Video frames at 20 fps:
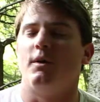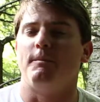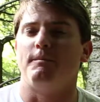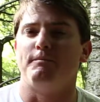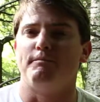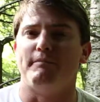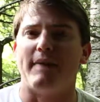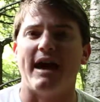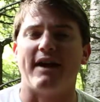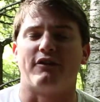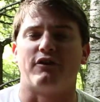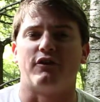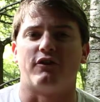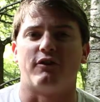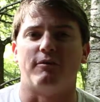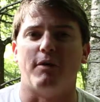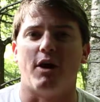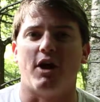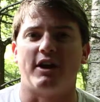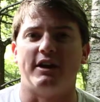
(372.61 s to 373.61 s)
master
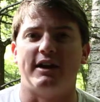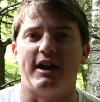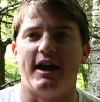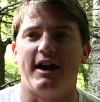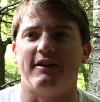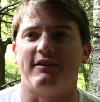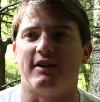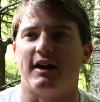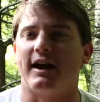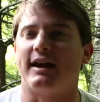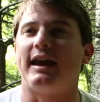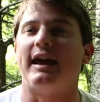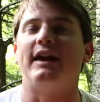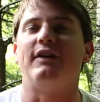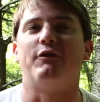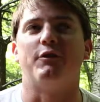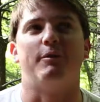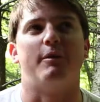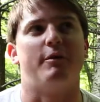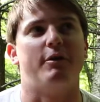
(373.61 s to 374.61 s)
sommeliers, I can't
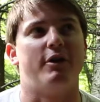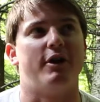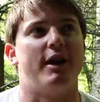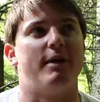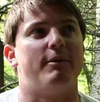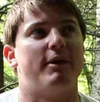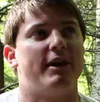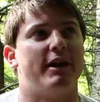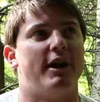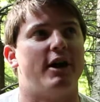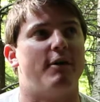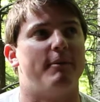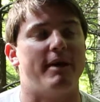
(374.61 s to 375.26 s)
even remember her name right now.